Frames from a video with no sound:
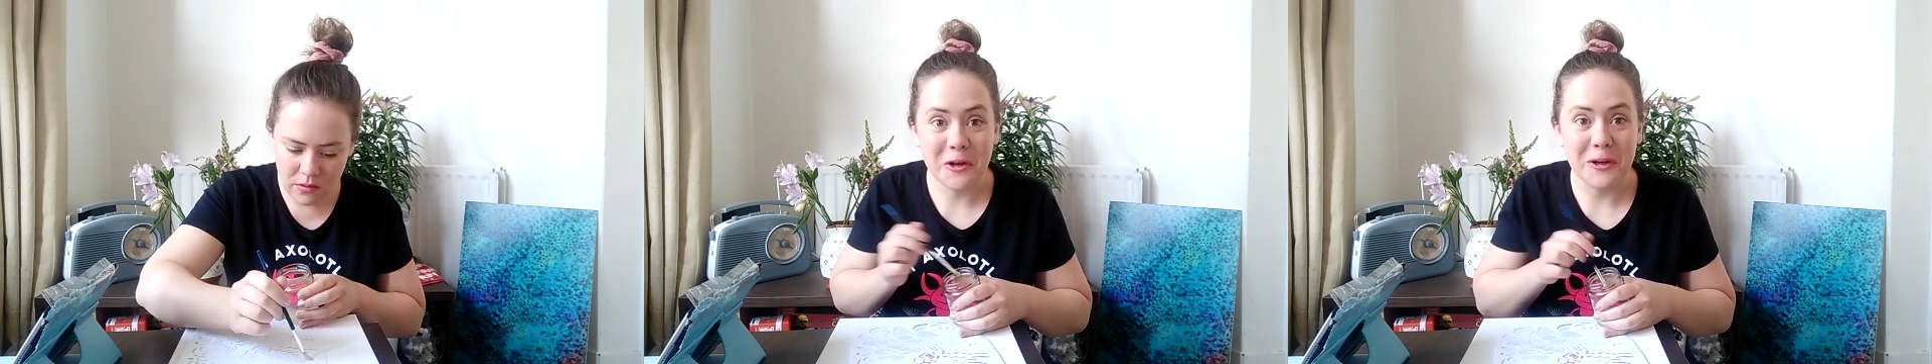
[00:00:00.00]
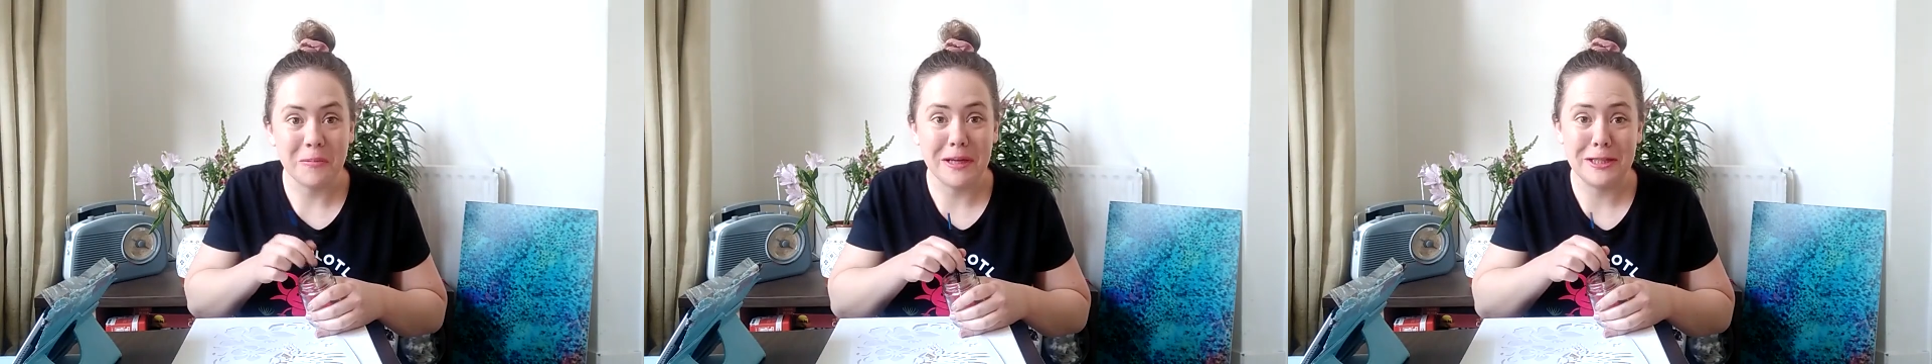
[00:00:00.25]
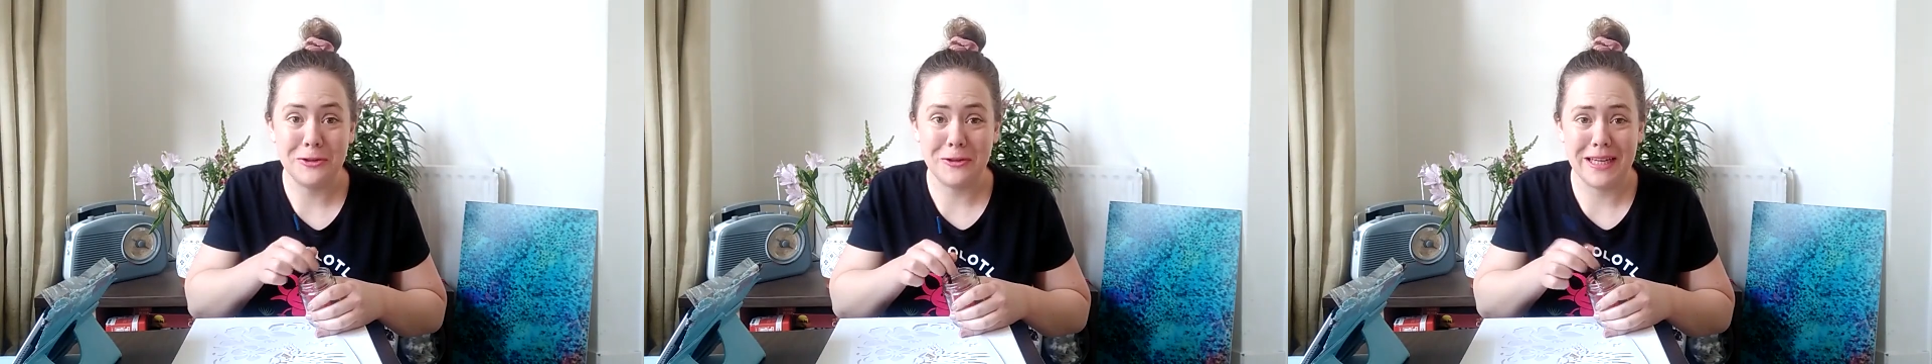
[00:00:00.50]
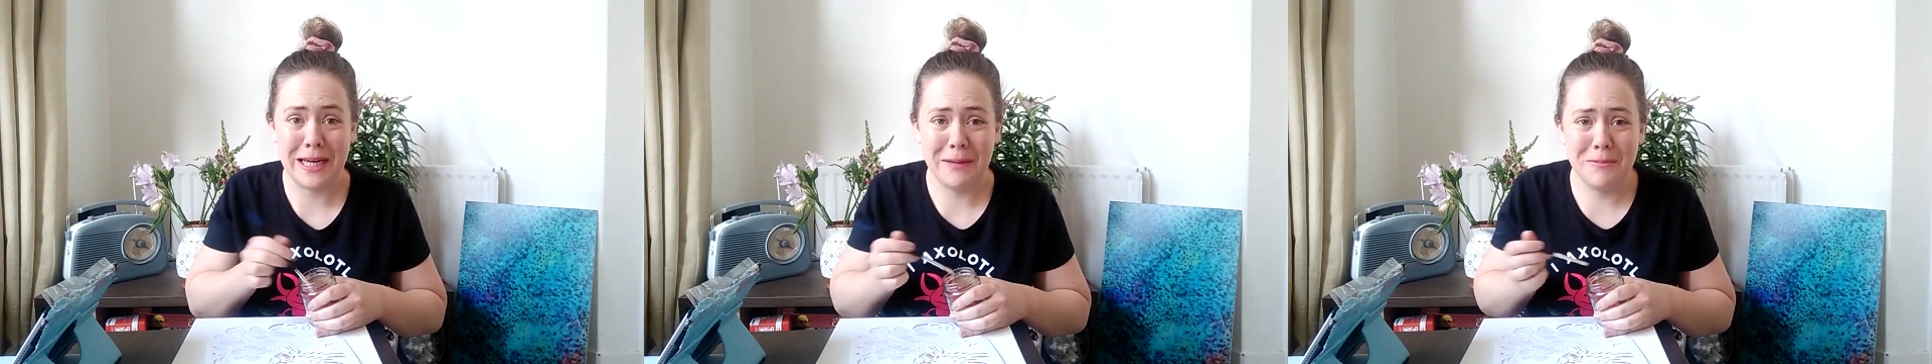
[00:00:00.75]
Gotta make
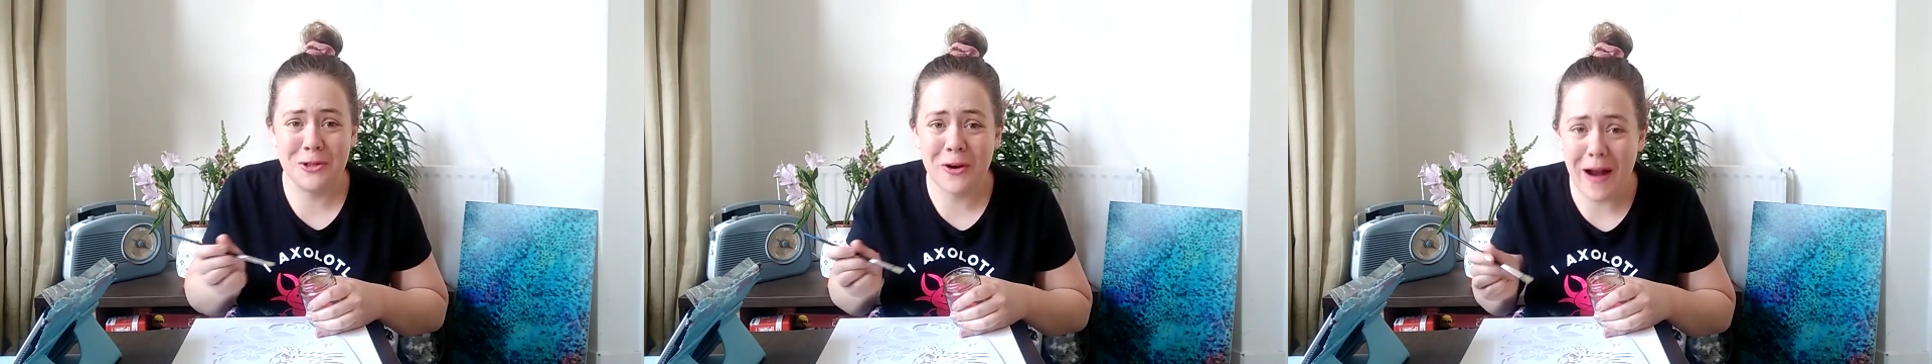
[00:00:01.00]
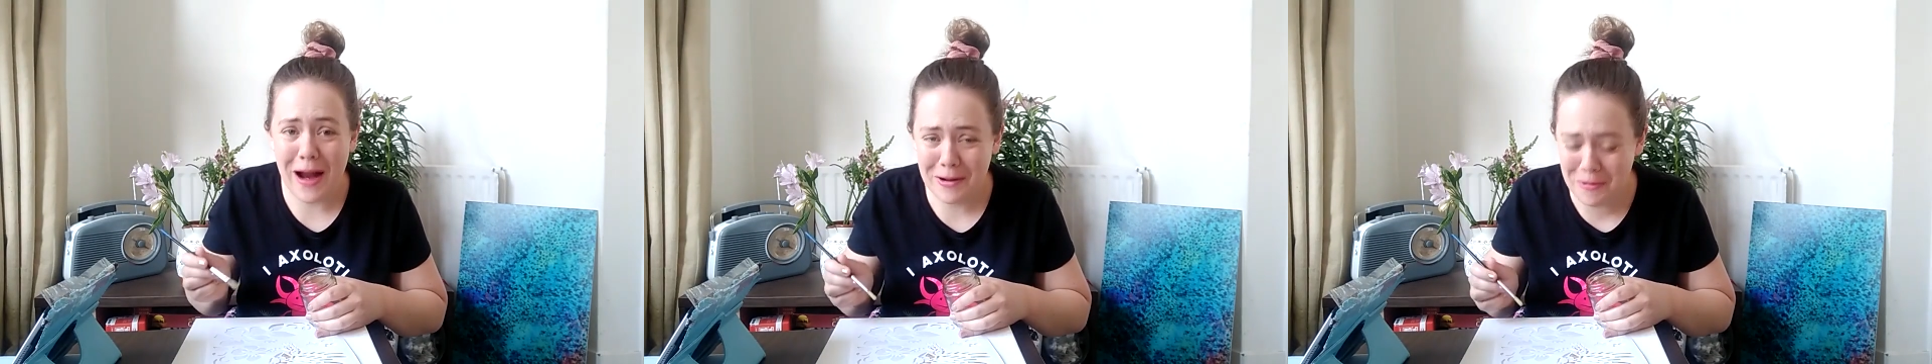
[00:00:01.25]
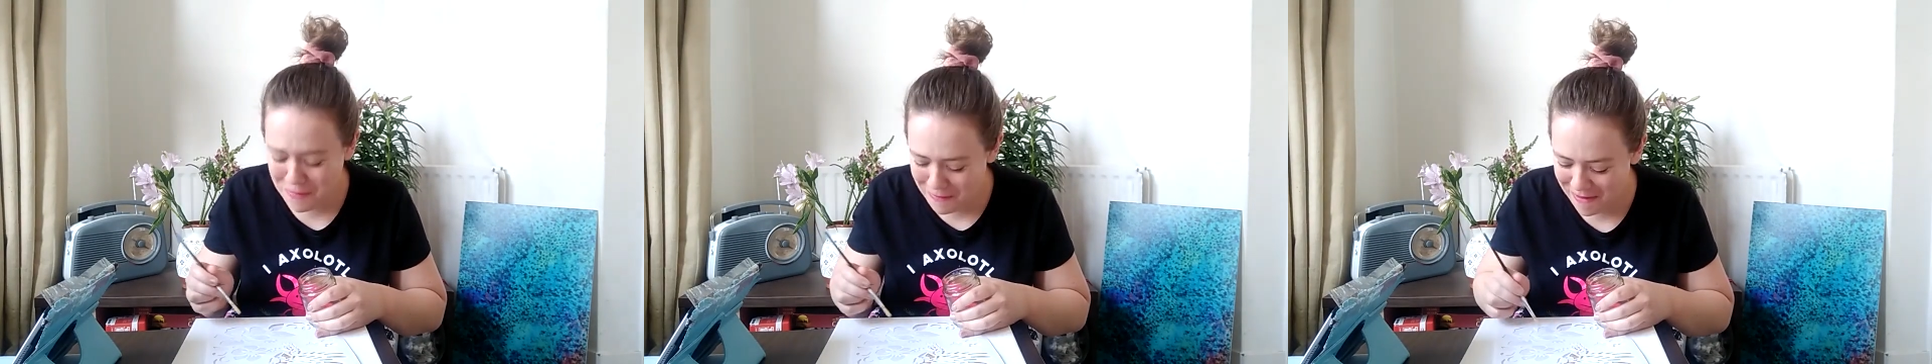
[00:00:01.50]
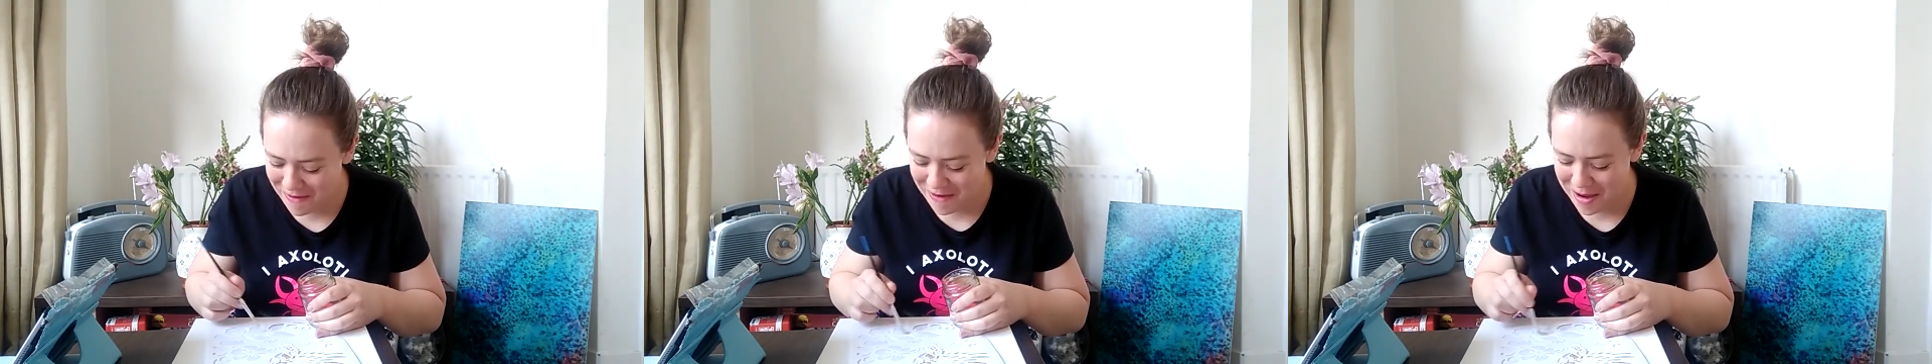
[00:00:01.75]
sure I keep track
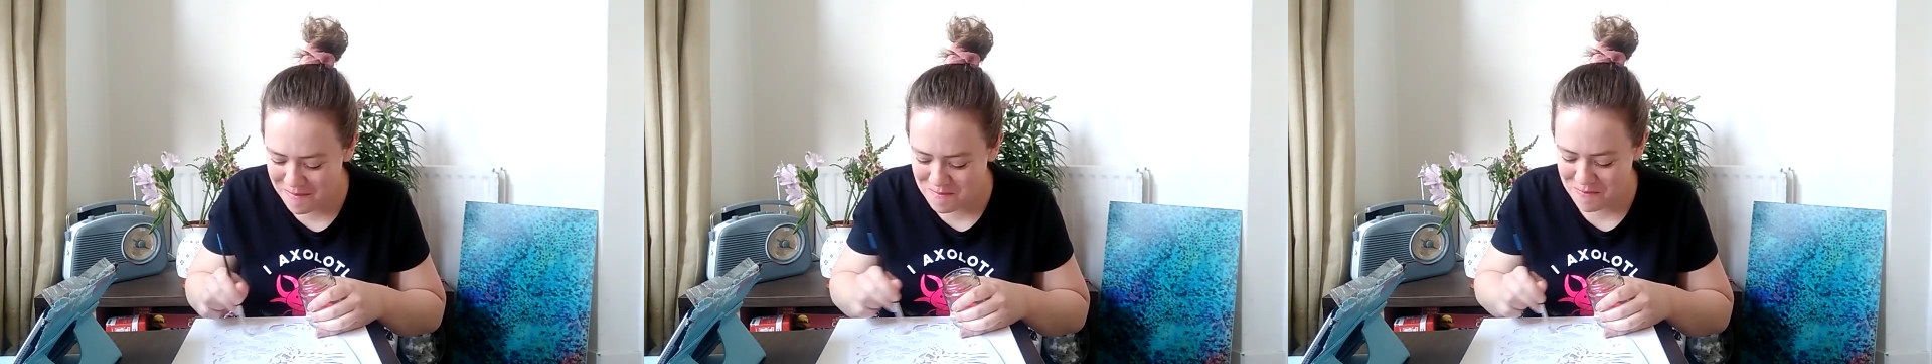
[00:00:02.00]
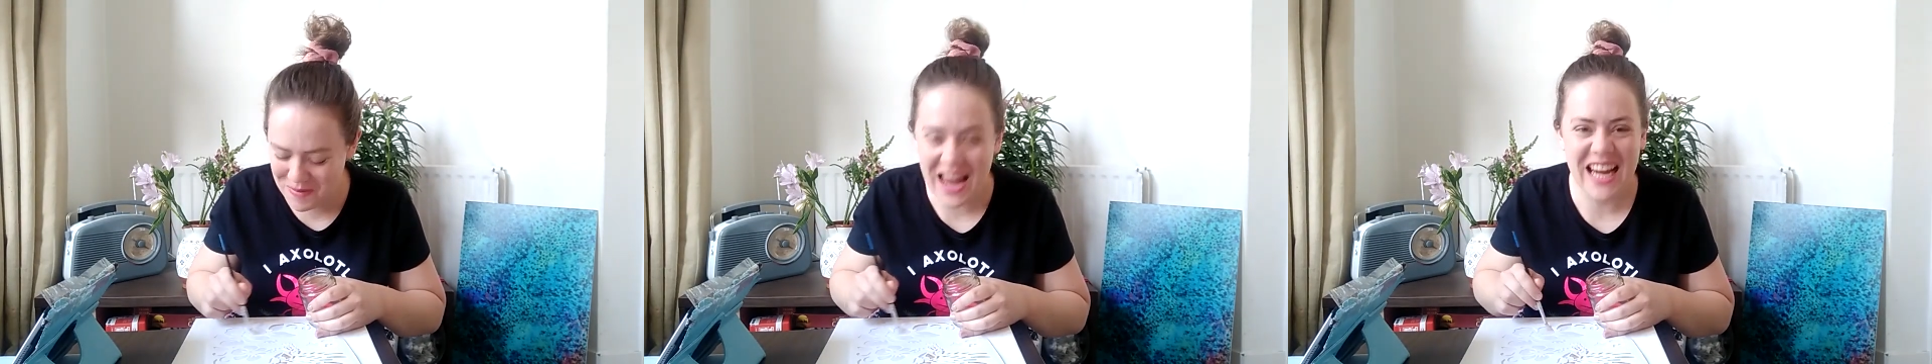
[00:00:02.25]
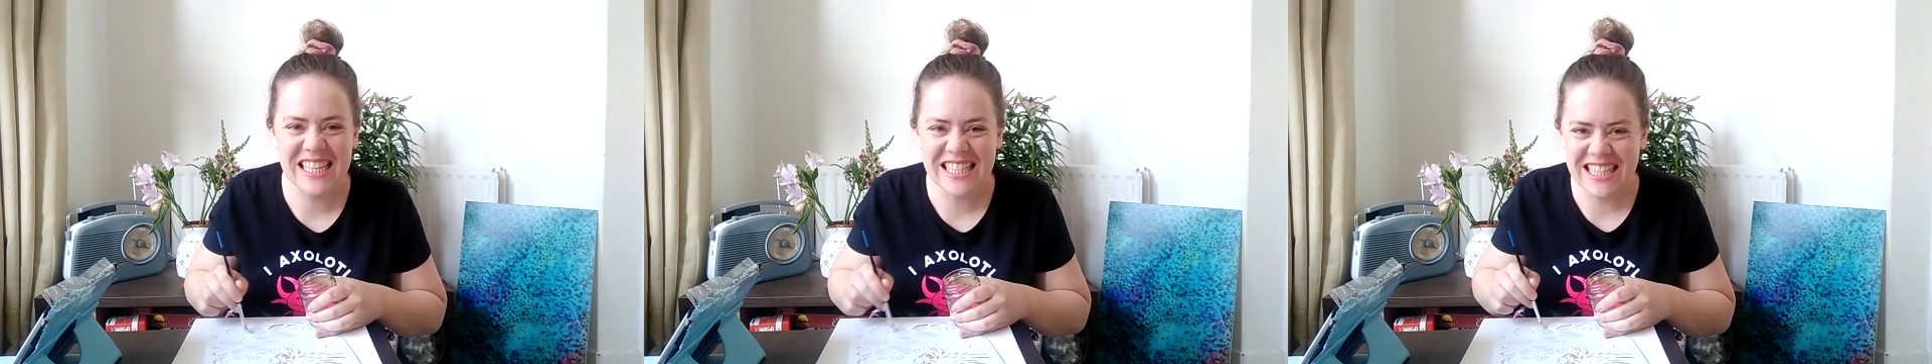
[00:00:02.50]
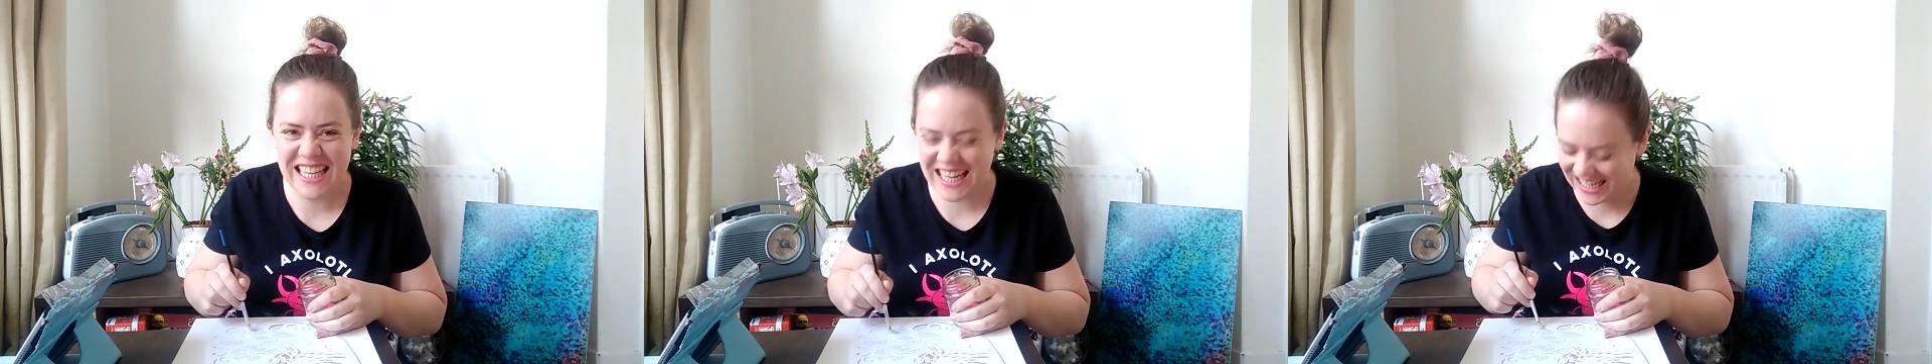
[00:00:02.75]
where I'm
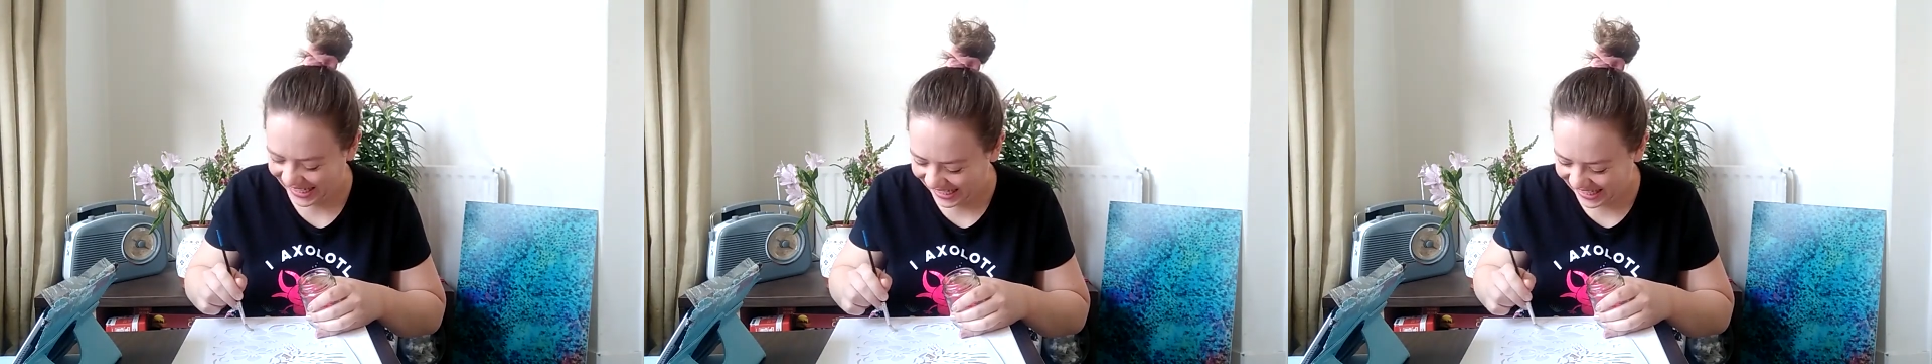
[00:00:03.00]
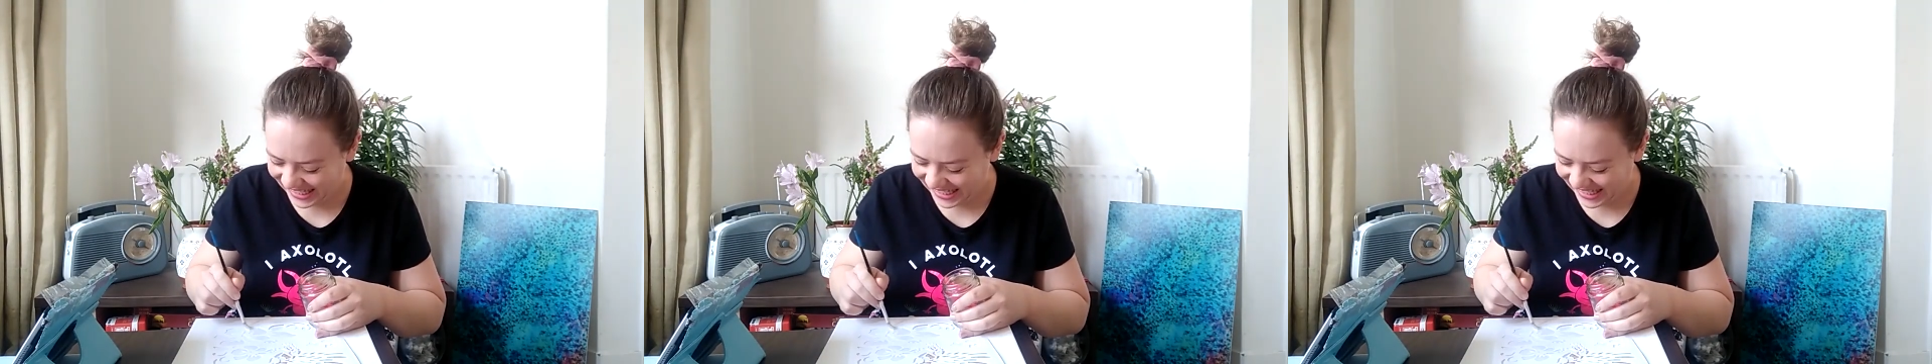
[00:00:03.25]
painting.